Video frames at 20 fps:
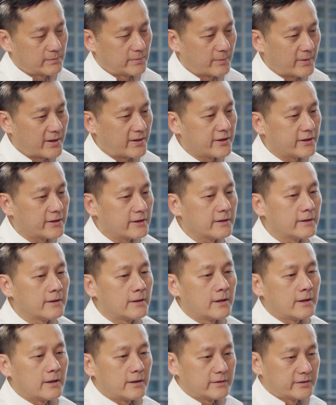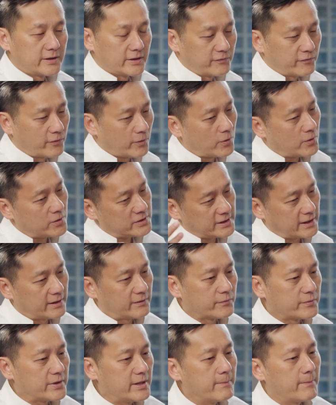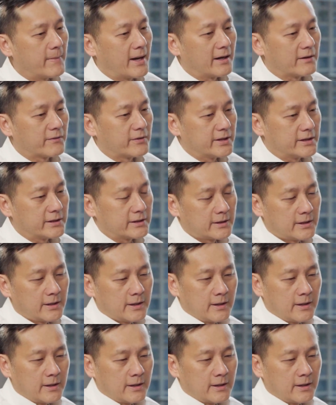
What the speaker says: Mother divorced and remarried